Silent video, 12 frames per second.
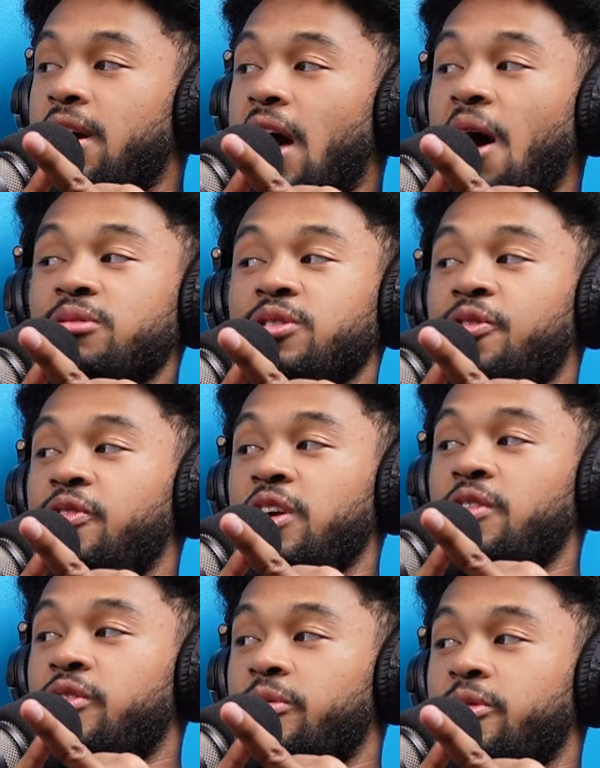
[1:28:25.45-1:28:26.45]
I was a
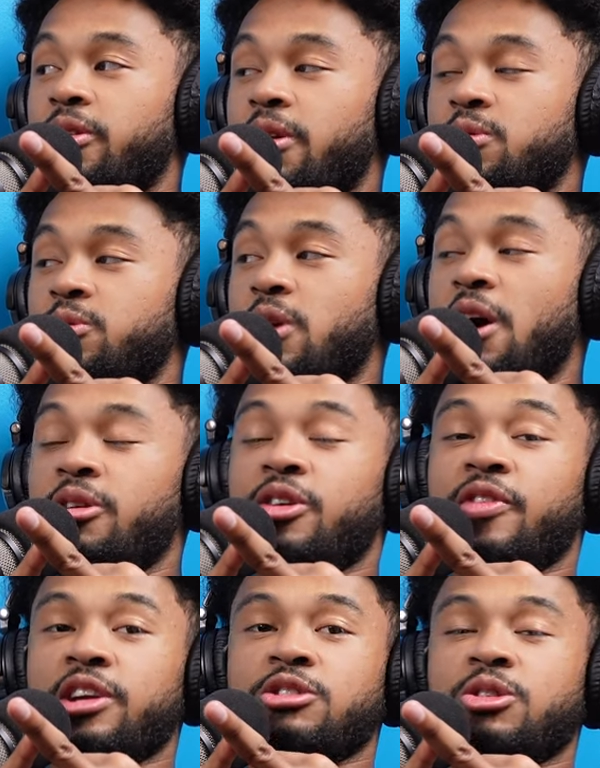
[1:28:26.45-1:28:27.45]
fiend from Rugrats movie. I don't know if
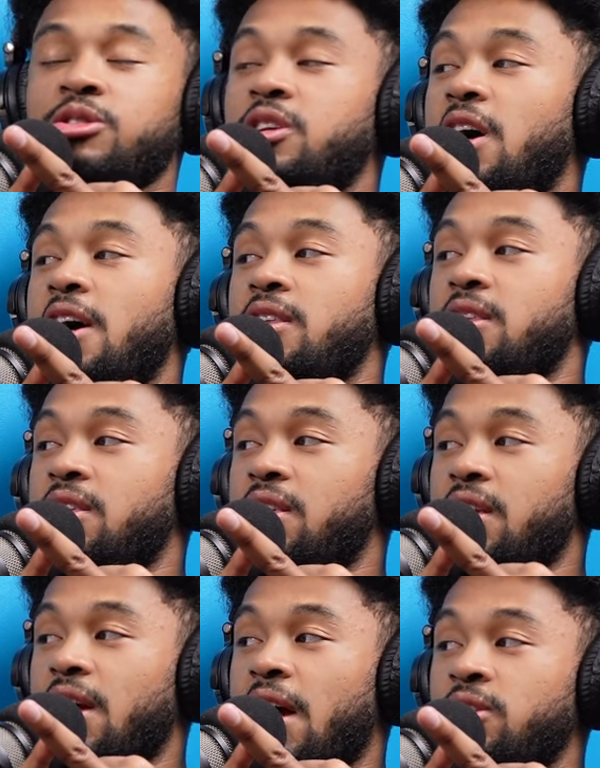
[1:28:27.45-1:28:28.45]
I told you. Yeah, I, I was,
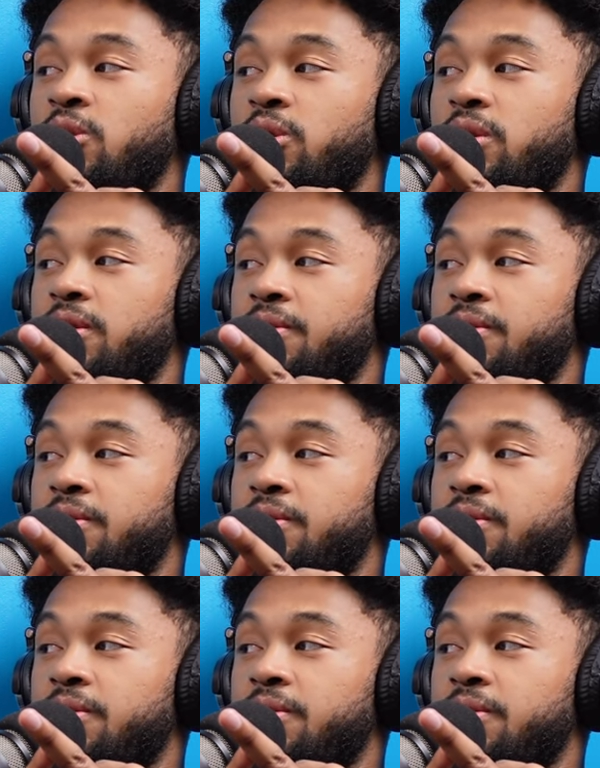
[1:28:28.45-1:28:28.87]
I told any